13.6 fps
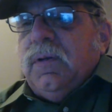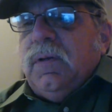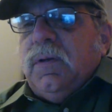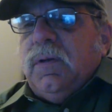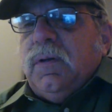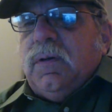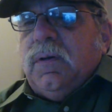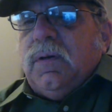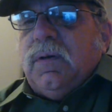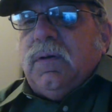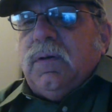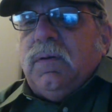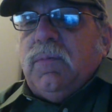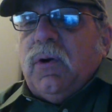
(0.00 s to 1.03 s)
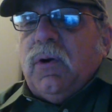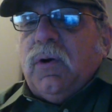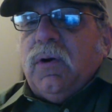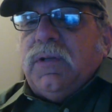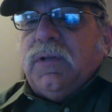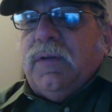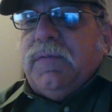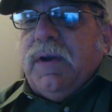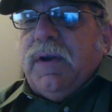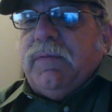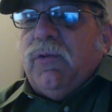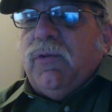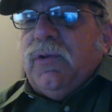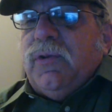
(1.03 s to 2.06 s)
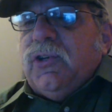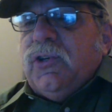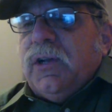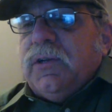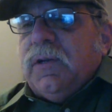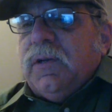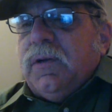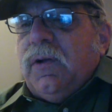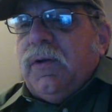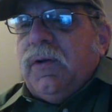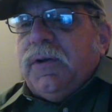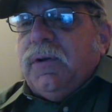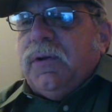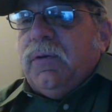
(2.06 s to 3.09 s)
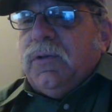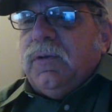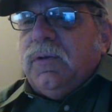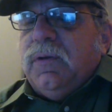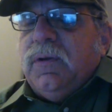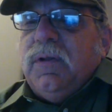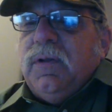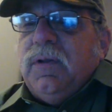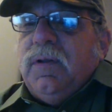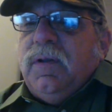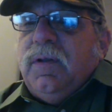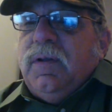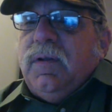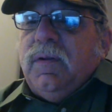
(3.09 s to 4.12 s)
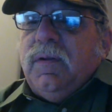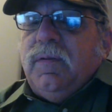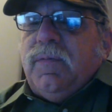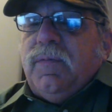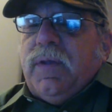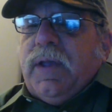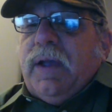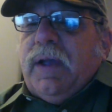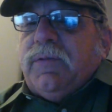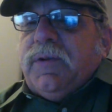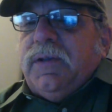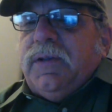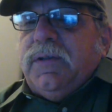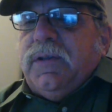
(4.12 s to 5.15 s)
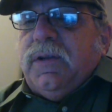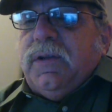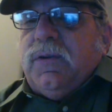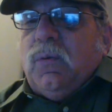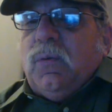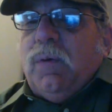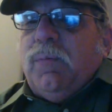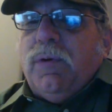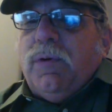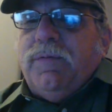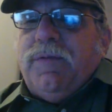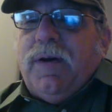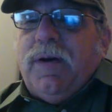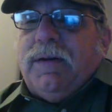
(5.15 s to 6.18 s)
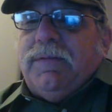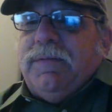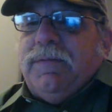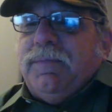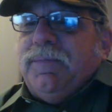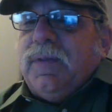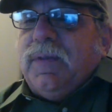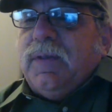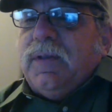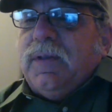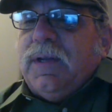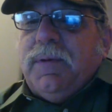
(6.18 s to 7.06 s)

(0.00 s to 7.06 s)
Mars, I've never really checked it. All I know is that they advertise it as a 1.5, and I'm here to tell you,